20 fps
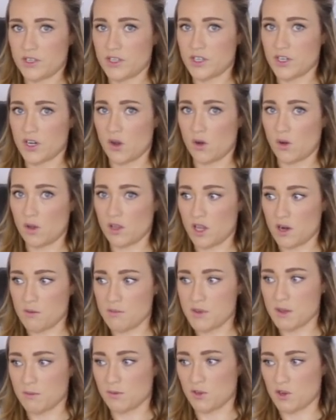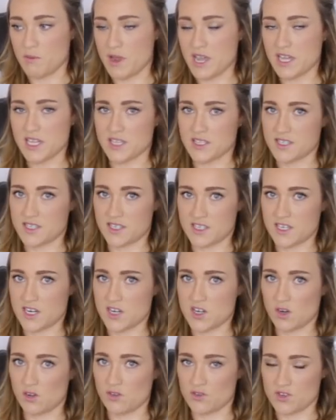You know, a lot of people are making
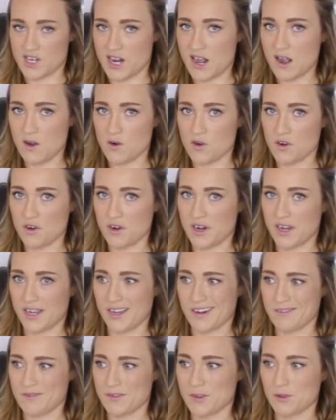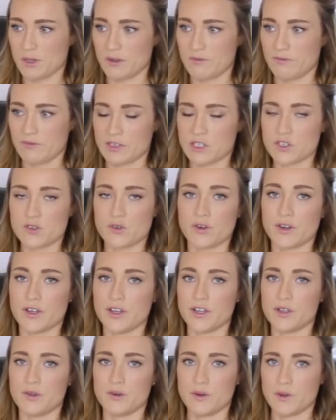$16 an hour, and if you live in
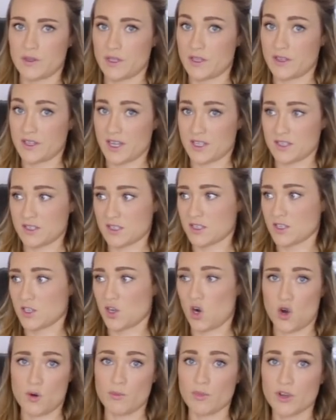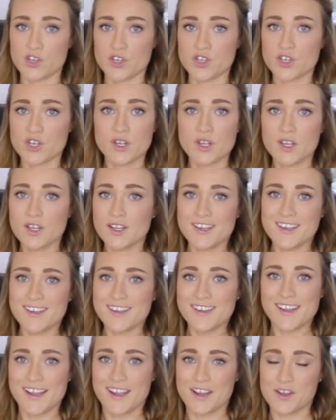Victoria, you know that that's garbage,
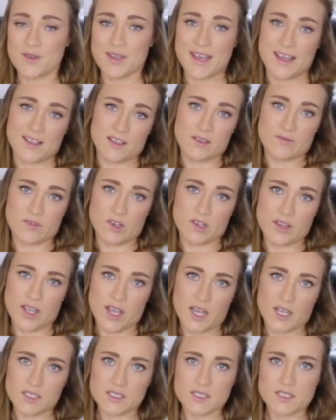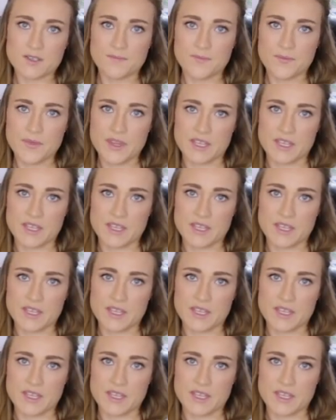and you can't live on that.